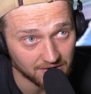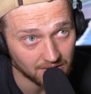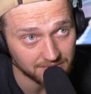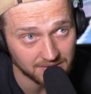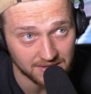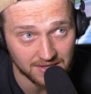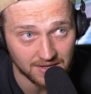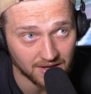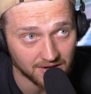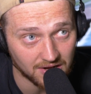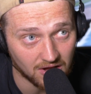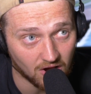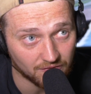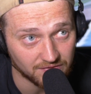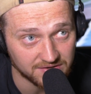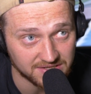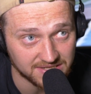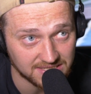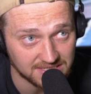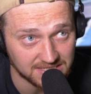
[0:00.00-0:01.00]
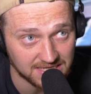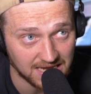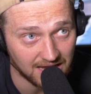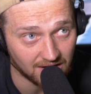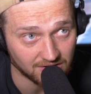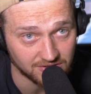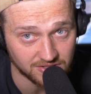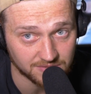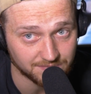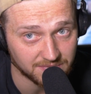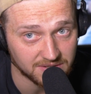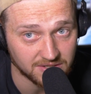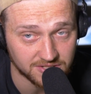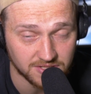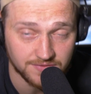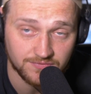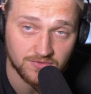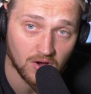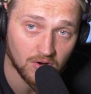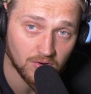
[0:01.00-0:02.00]
I don't think they're going to offer a discount just
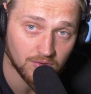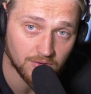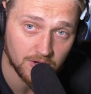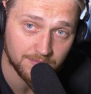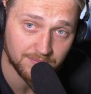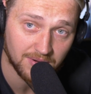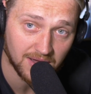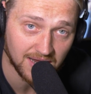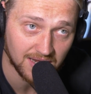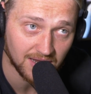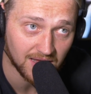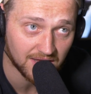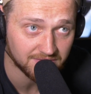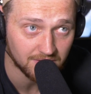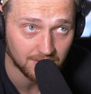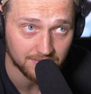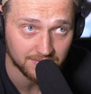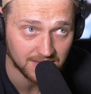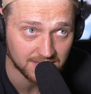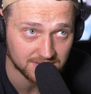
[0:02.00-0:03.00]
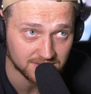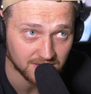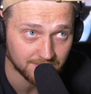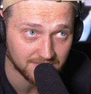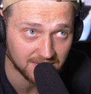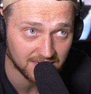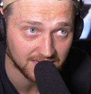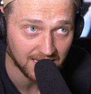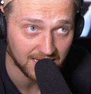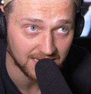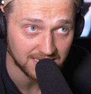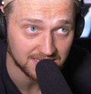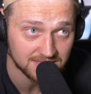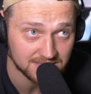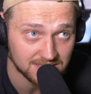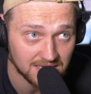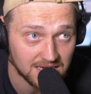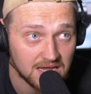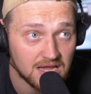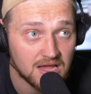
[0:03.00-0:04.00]
because you've got autopilot. I don't think that's going to be a
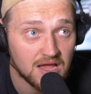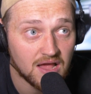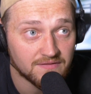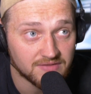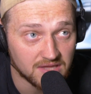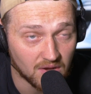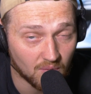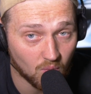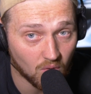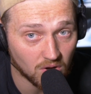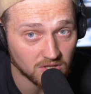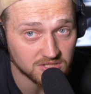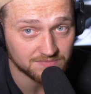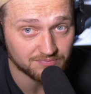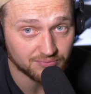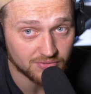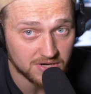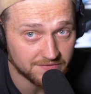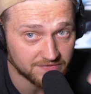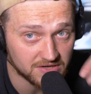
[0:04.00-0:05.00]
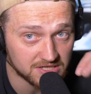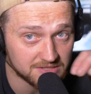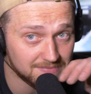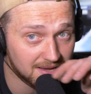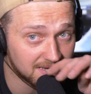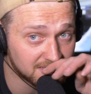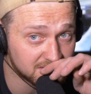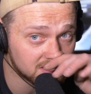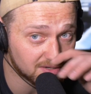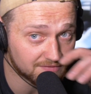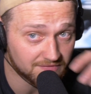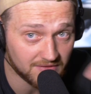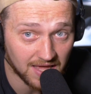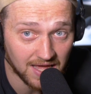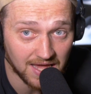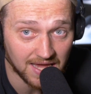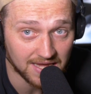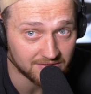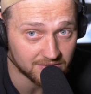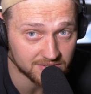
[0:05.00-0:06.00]
case. There was previous mention of
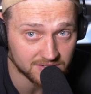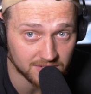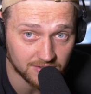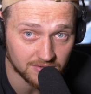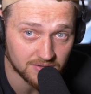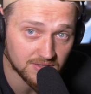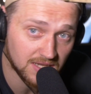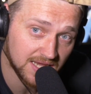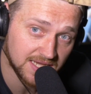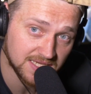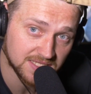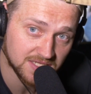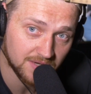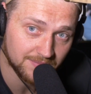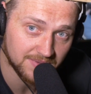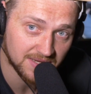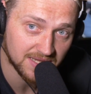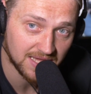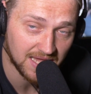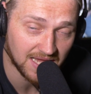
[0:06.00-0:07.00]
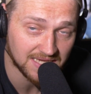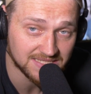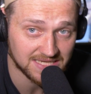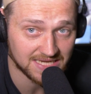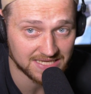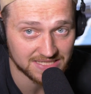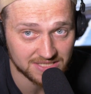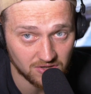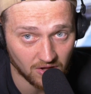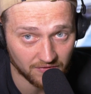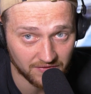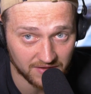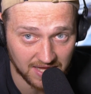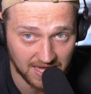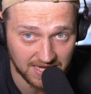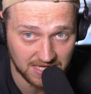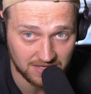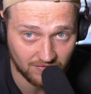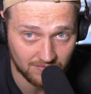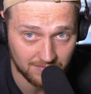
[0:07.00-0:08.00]
that. It doesn't look like it's going to be the case. It's not the
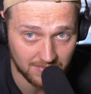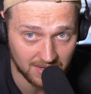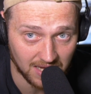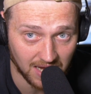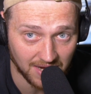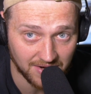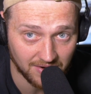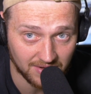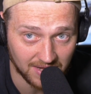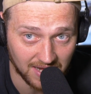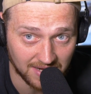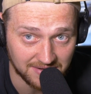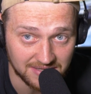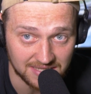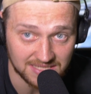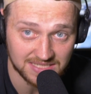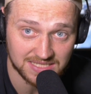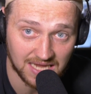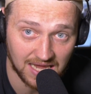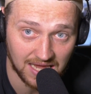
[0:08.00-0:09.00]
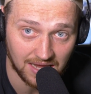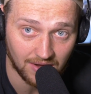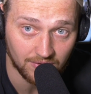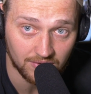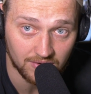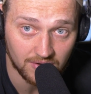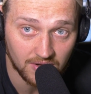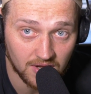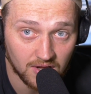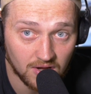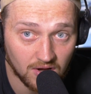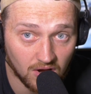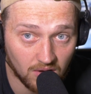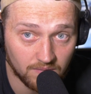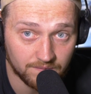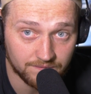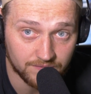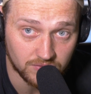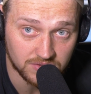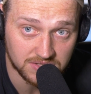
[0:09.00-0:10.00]
case for me. I don't get a discount
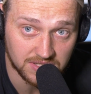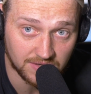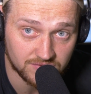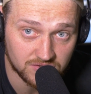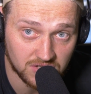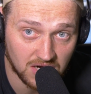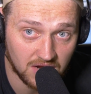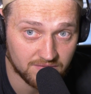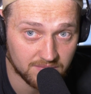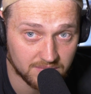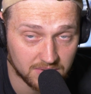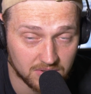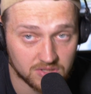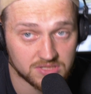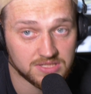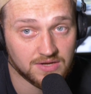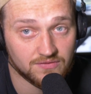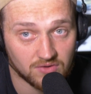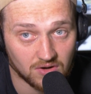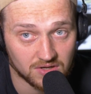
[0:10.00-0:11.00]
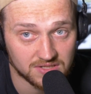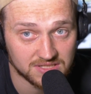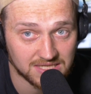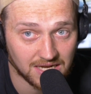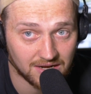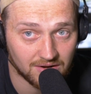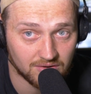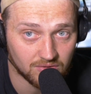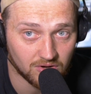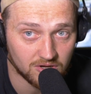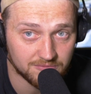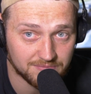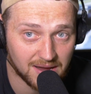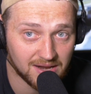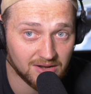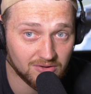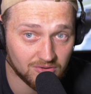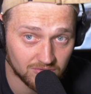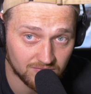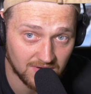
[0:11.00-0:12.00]
on full self-driving because I've got standard
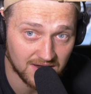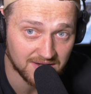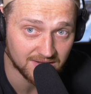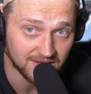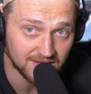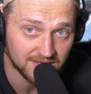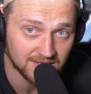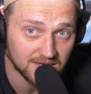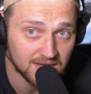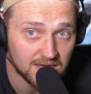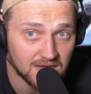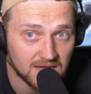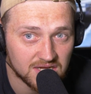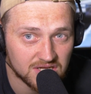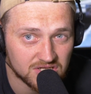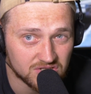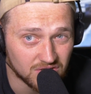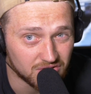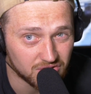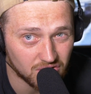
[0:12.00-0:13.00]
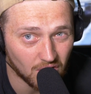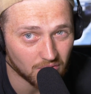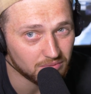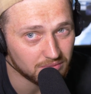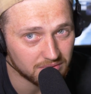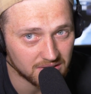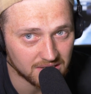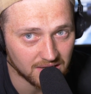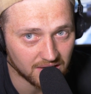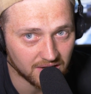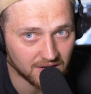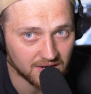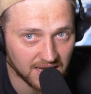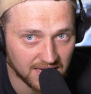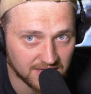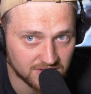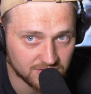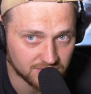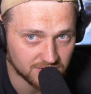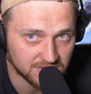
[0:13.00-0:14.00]
autopilot already. So I don't think they're going
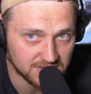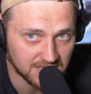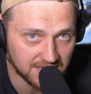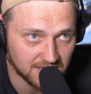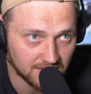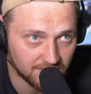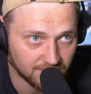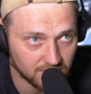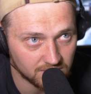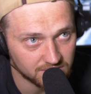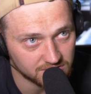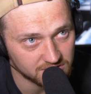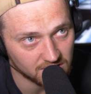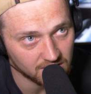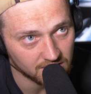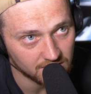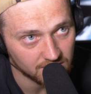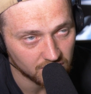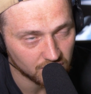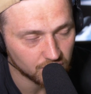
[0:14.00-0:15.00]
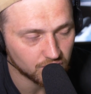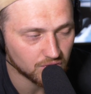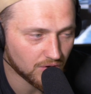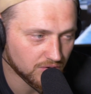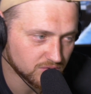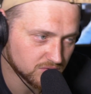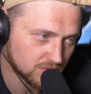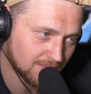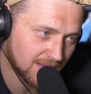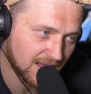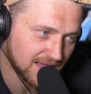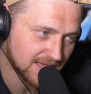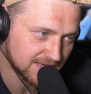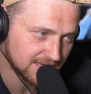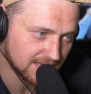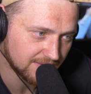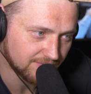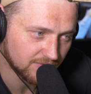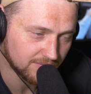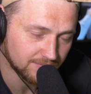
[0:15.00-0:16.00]
to introduce that in the future. Who knows? We might hear
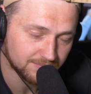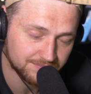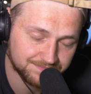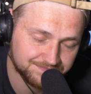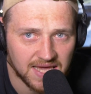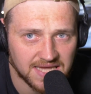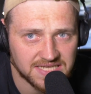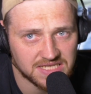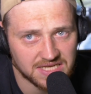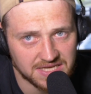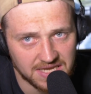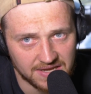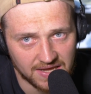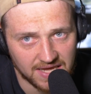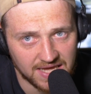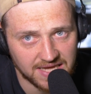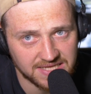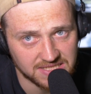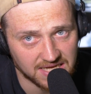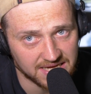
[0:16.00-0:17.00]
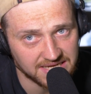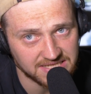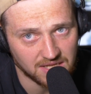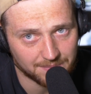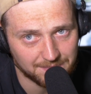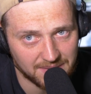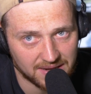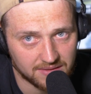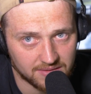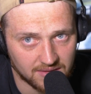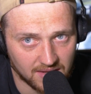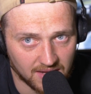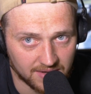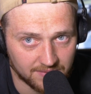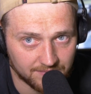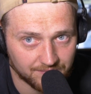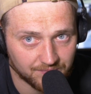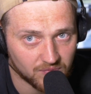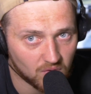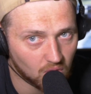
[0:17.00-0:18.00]
different. Here's the big
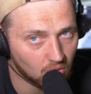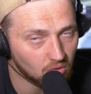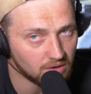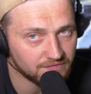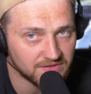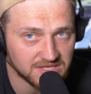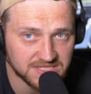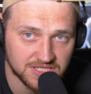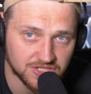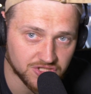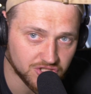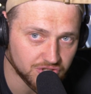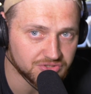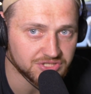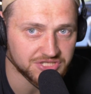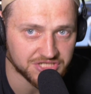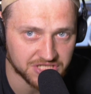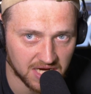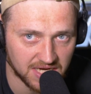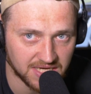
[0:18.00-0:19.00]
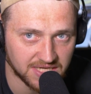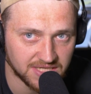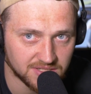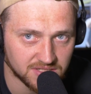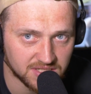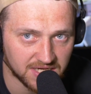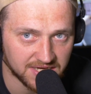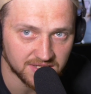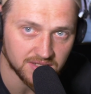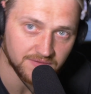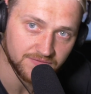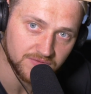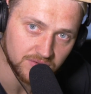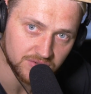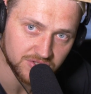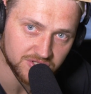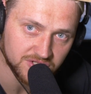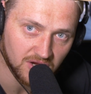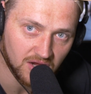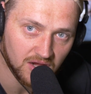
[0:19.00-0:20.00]
thing. All of this is due to change in the
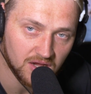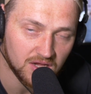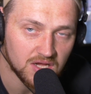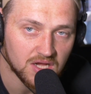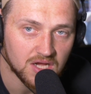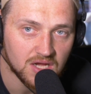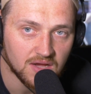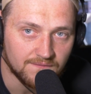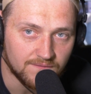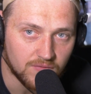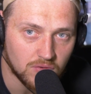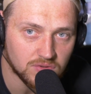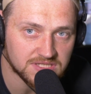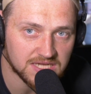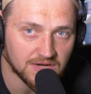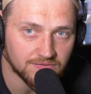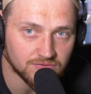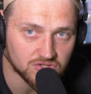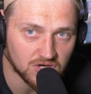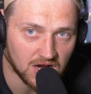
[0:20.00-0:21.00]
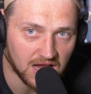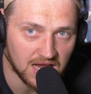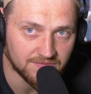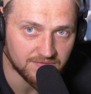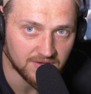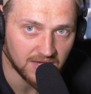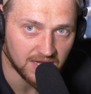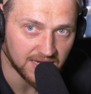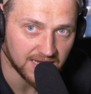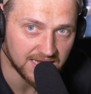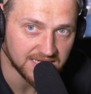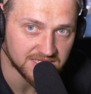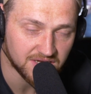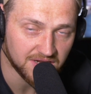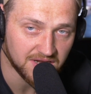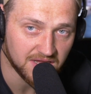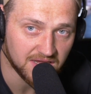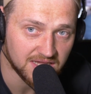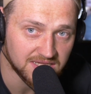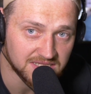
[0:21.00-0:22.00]
future. Full self-driving is
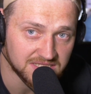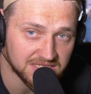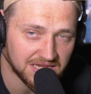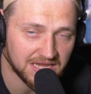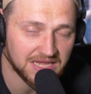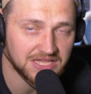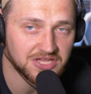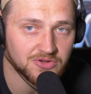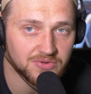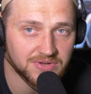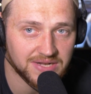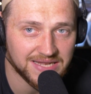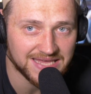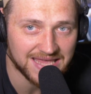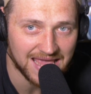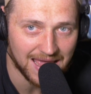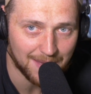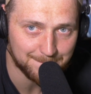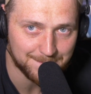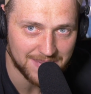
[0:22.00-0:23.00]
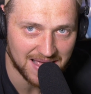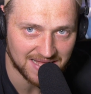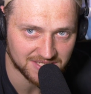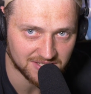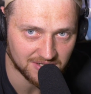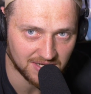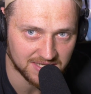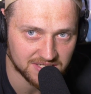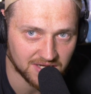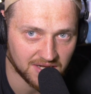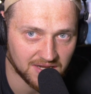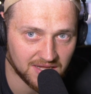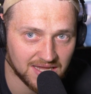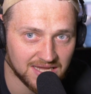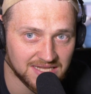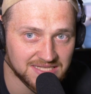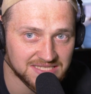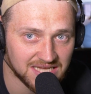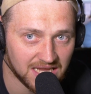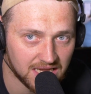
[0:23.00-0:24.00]
going to continually get better. It's going
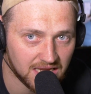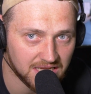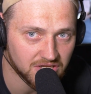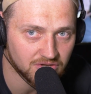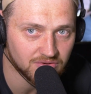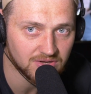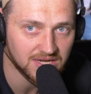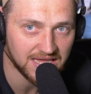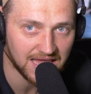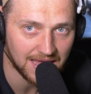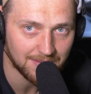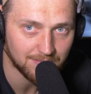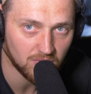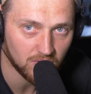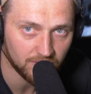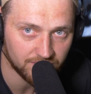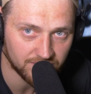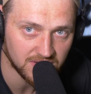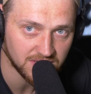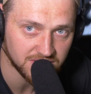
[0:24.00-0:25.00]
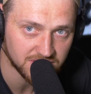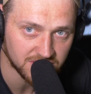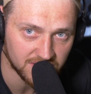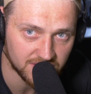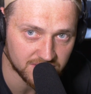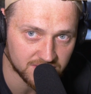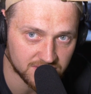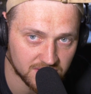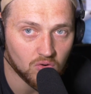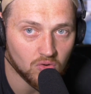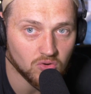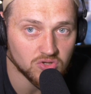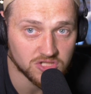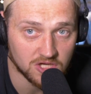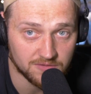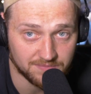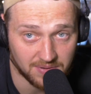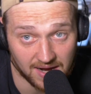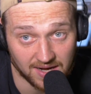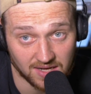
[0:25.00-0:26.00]
to continually get more features.
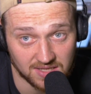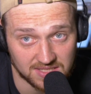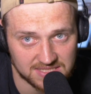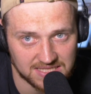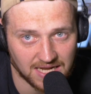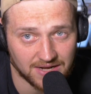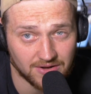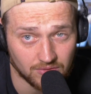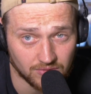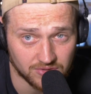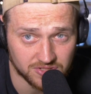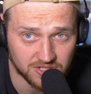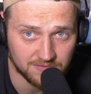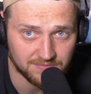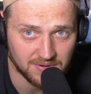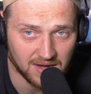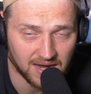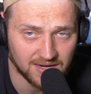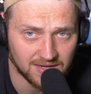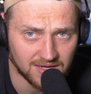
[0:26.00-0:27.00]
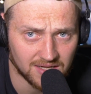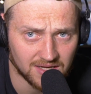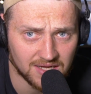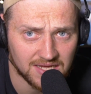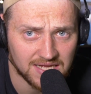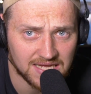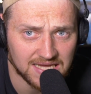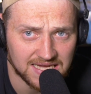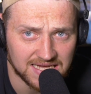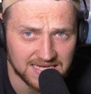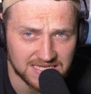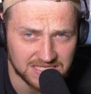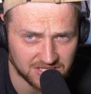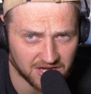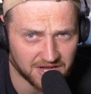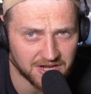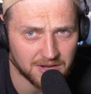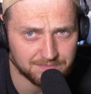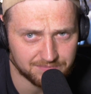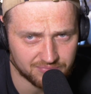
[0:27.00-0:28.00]
Autopilot, standard autopilot, is
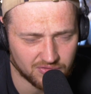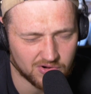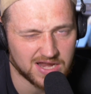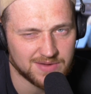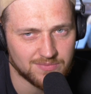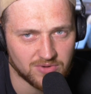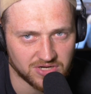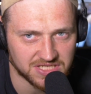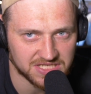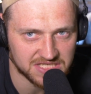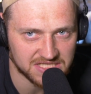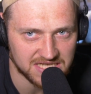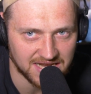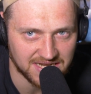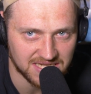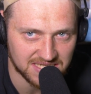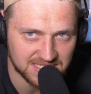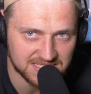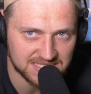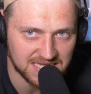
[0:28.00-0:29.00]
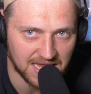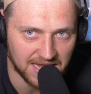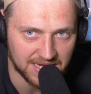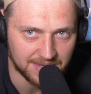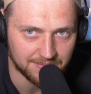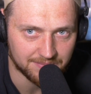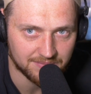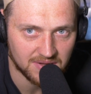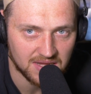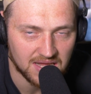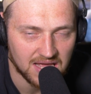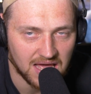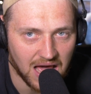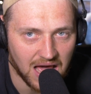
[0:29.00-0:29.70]
going to pretty much stay the same.